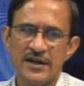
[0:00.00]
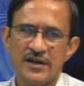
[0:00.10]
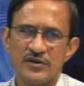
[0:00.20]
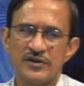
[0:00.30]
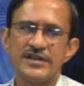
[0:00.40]

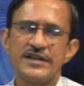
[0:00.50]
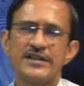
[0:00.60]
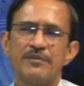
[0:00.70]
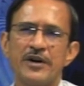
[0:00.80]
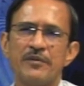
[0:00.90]
So, this is
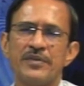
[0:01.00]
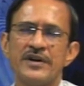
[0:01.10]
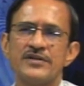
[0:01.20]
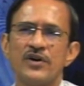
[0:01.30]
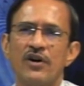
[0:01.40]
the
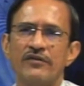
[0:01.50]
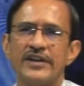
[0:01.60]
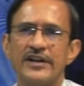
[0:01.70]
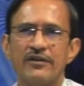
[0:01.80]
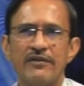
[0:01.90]
purpose of the
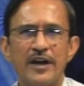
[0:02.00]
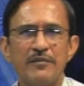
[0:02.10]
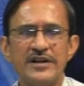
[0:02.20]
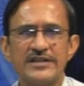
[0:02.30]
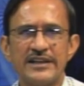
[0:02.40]

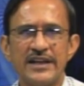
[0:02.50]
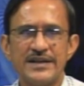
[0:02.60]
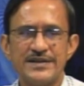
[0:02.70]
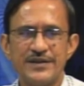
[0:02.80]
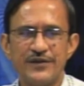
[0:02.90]
requirements
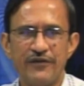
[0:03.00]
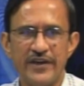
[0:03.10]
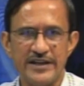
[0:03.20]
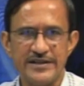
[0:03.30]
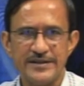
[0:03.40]
analysis
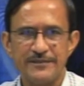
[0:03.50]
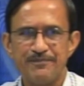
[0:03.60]
phase.